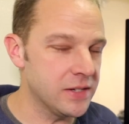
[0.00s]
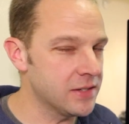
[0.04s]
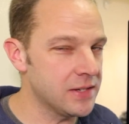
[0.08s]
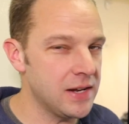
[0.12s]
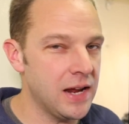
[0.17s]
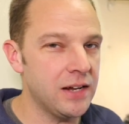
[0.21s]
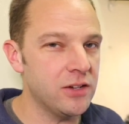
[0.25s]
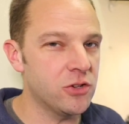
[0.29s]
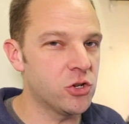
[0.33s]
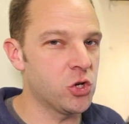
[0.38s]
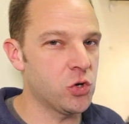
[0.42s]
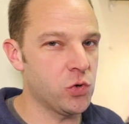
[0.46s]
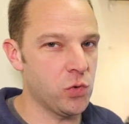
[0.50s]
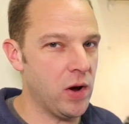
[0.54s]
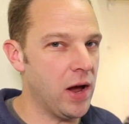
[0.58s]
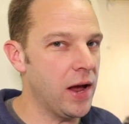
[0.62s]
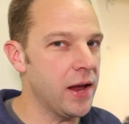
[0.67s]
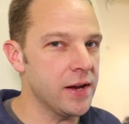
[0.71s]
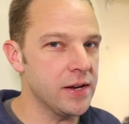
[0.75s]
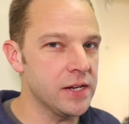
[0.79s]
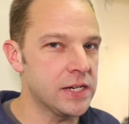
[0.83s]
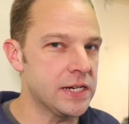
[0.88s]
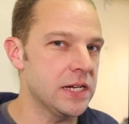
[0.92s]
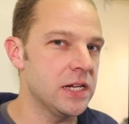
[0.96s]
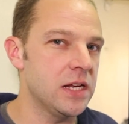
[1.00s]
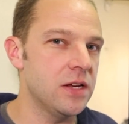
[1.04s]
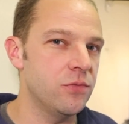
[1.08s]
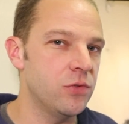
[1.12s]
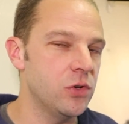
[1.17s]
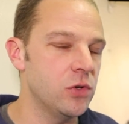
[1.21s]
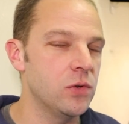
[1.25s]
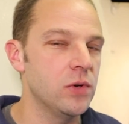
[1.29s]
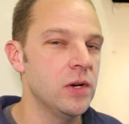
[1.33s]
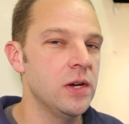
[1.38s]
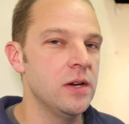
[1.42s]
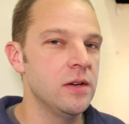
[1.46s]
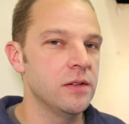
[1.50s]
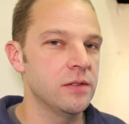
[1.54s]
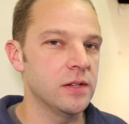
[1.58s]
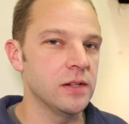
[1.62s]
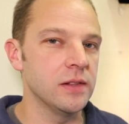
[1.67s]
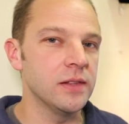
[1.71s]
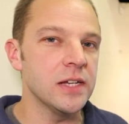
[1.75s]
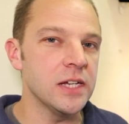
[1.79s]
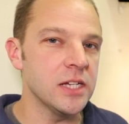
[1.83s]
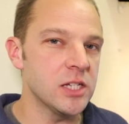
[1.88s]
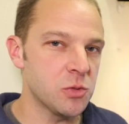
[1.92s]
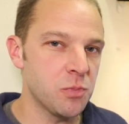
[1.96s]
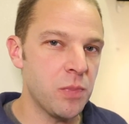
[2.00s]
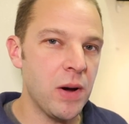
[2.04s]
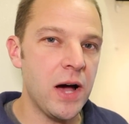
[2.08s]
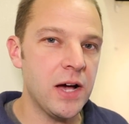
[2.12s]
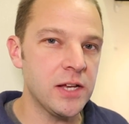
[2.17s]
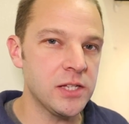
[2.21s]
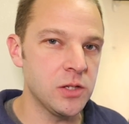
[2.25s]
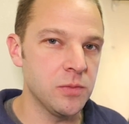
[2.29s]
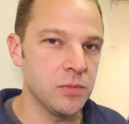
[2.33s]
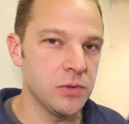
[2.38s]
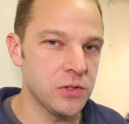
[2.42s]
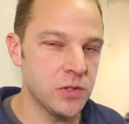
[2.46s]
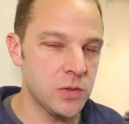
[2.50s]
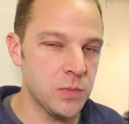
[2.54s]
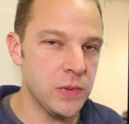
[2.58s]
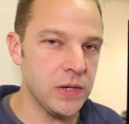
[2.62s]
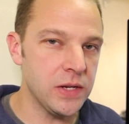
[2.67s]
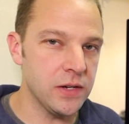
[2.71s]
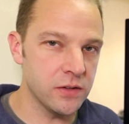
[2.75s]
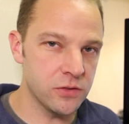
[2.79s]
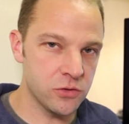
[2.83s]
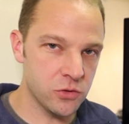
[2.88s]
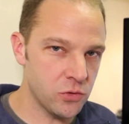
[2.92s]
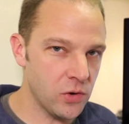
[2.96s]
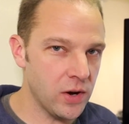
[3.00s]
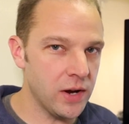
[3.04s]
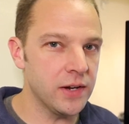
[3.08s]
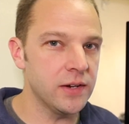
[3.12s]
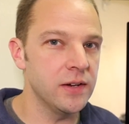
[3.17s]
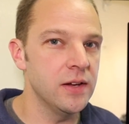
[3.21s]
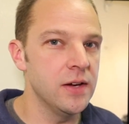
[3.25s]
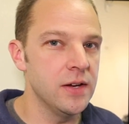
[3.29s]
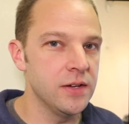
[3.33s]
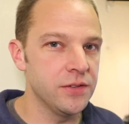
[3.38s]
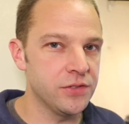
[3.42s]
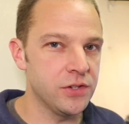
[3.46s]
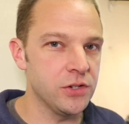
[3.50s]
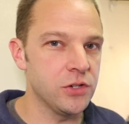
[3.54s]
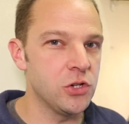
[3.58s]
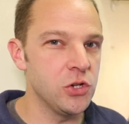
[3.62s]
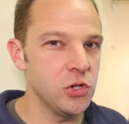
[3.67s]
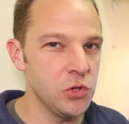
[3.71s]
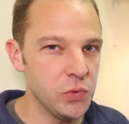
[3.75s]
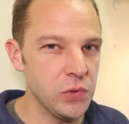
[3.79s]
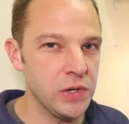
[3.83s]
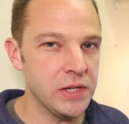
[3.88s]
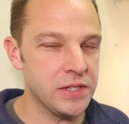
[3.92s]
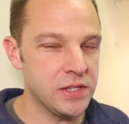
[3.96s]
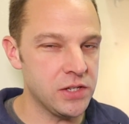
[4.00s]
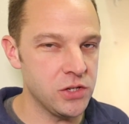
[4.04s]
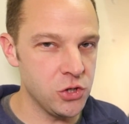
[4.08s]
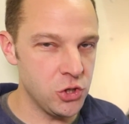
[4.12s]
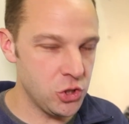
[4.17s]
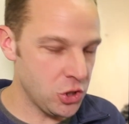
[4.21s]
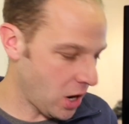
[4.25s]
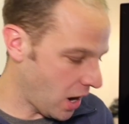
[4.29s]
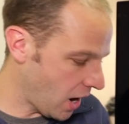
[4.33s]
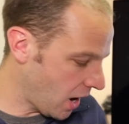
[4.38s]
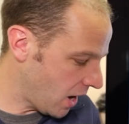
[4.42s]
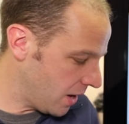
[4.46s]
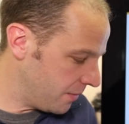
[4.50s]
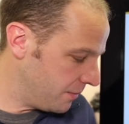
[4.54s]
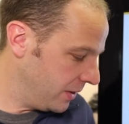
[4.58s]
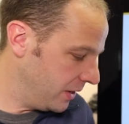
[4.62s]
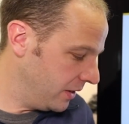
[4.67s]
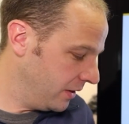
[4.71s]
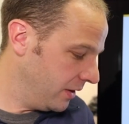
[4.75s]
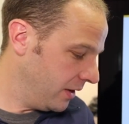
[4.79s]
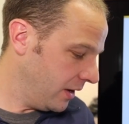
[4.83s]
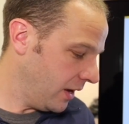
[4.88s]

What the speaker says: It's not trying to give you the least possible speed. It's trying to do its job.